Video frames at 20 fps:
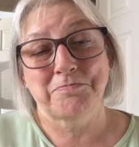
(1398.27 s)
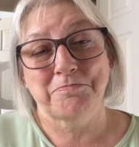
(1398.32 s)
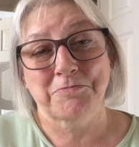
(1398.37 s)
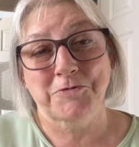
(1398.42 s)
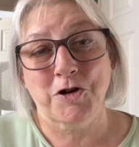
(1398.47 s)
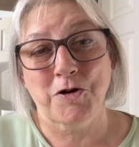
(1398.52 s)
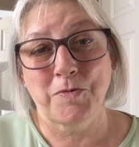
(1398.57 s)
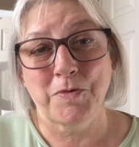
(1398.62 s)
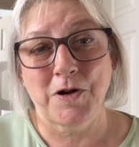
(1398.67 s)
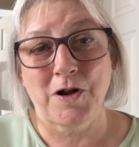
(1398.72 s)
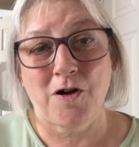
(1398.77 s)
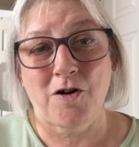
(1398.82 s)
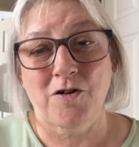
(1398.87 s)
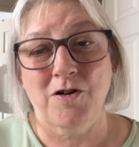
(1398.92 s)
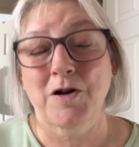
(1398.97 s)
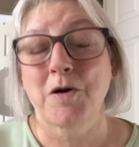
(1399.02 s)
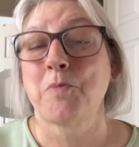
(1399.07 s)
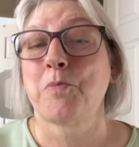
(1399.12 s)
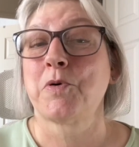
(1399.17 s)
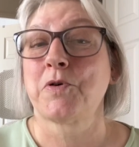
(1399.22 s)
come
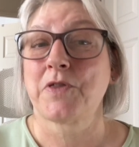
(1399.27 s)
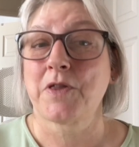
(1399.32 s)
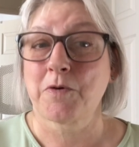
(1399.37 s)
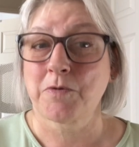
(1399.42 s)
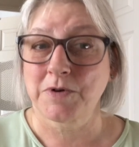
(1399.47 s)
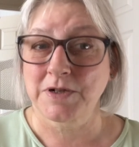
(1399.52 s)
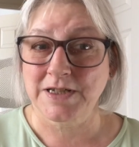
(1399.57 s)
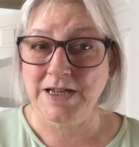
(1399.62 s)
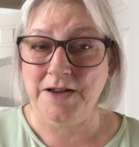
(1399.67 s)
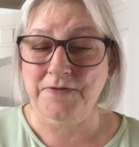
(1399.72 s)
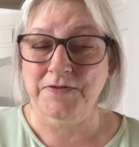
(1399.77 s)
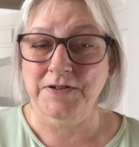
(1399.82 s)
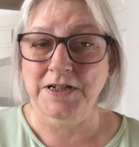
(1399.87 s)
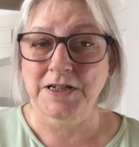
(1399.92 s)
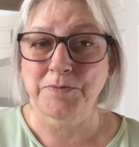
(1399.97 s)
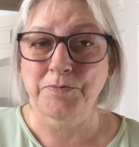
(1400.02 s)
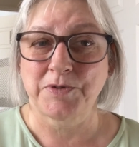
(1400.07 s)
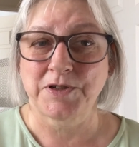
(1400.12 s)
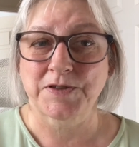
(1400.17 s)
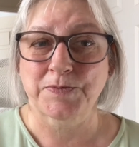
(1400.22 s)
along, but there will
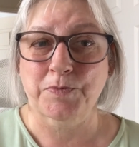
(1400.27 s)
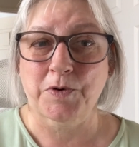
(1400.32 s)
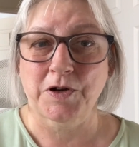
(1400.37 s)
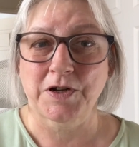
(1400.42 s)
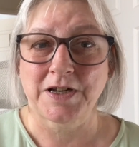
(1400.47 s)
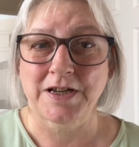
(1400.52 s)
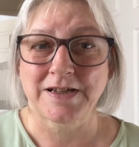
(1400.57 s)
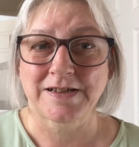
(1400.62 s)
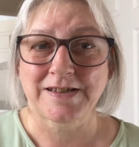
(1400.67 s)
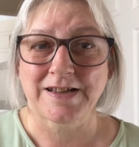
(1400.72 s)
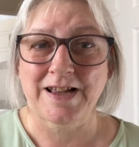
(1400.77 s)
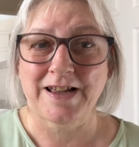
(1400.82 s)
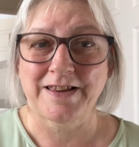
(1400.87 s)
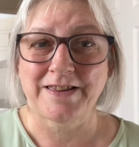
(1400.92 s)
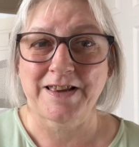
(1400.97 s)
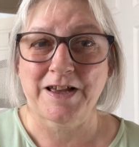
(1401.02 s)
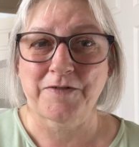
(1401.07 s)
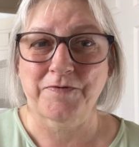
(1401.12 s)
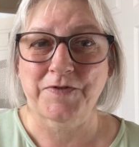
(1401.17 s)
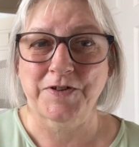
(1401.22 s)
definitely be spoilers in
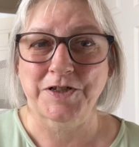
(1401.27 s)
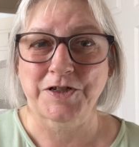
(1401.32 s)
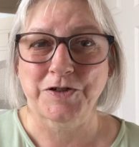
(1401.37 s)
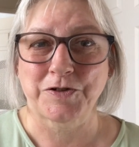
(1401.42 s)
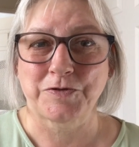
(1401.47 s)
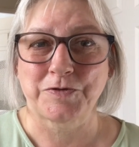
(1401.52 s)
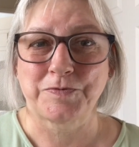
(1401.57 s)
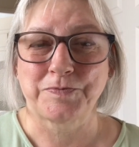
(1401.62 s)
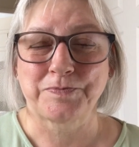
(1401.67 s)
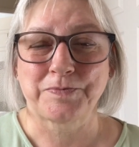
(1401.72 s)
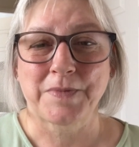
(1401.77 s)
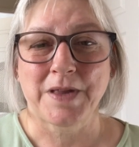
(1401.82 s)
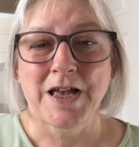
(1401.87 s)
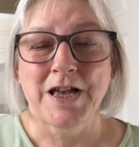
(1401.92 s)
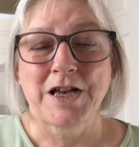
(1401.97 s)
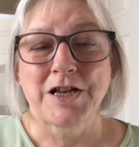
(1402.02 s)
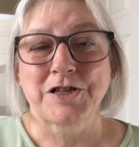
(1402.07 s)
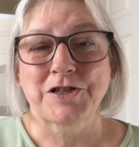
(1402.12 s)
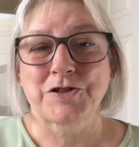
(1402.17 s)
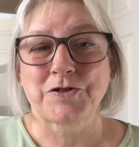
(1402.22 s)
that video.
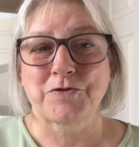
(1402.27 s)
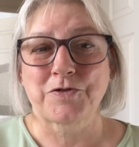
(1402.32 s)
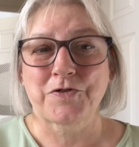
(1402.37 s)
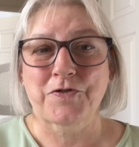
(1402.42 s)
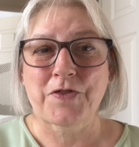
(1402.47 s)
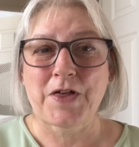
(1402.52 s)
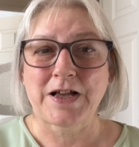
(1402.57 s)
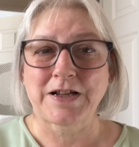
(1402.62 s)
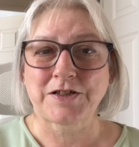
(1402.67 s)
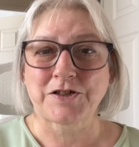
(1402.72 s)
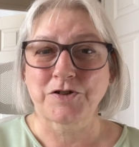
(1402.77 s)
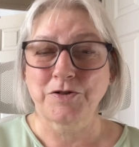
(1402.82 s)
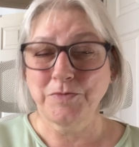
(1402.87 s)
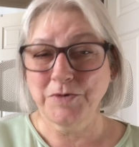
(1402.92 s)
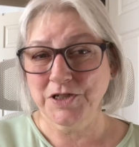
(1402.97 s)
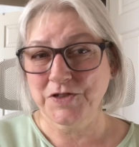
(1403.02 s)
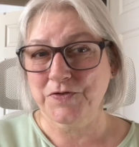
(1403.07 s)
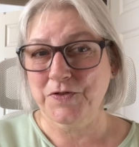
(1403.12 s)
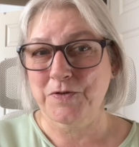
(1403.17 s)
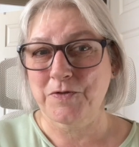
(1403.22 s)
So thanks so
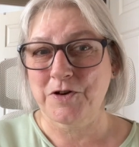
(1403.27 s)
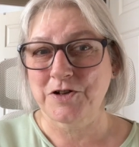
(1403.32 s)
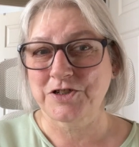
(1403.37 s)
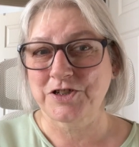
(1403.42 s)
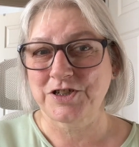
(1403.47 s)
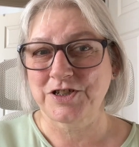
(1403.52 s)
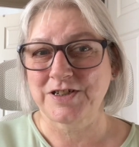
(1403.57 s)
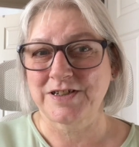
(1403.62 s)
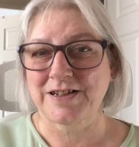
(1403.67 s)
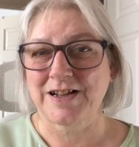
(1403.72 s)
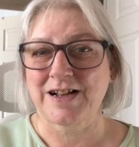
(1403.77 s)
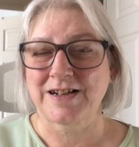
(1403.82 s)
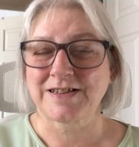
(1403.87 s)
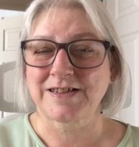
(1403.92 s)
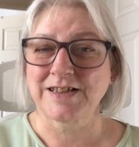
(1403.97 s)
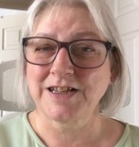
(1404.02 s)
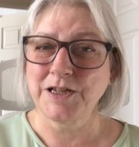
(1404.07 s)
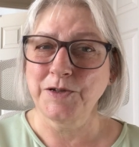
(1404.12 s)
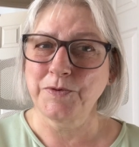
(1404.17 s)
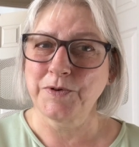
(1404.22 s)
much for watching. I'll
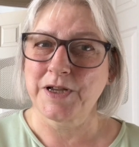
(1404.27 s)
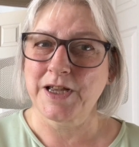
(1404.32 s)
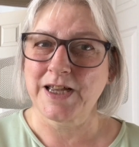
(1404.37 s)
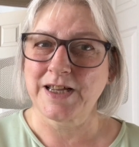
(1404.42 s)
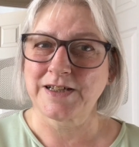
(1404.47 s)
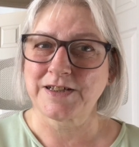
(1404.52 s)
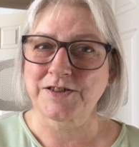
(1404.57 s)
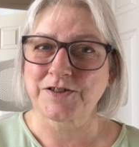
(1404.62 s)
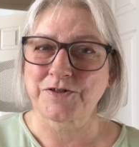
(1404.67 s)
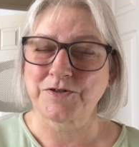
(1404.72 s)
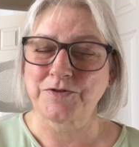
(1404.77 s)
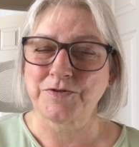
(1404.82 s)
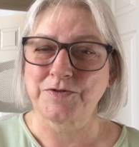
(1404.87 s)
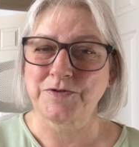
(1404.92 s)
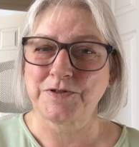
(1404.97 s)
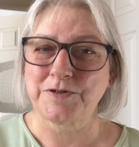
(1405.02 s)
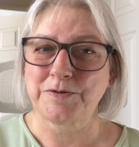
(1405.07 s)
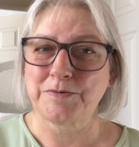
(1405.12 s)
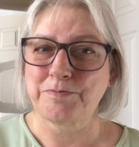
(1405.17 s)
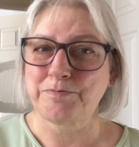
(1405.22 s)
see you again
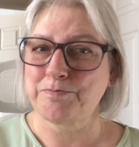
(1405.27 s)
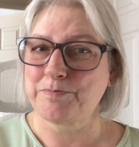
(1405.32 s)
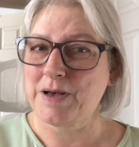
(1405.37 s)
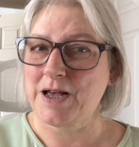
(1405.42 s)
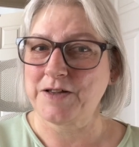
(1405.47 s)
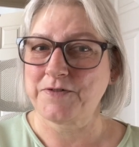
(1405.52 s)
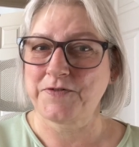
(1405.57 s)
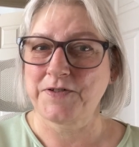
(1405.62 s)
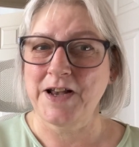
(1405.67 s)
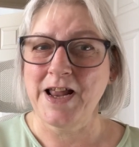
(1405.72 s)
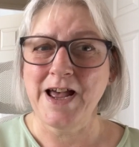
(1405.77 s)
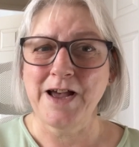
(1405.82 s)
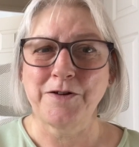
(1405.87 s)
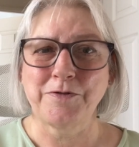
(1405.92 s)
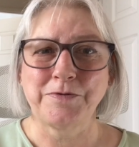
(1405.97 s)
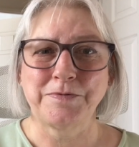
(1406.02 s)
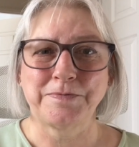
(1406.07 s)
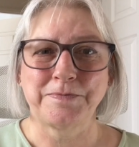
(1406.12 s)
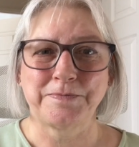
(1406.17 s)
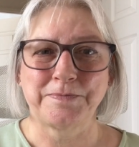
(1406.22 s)
soon. Bye for now.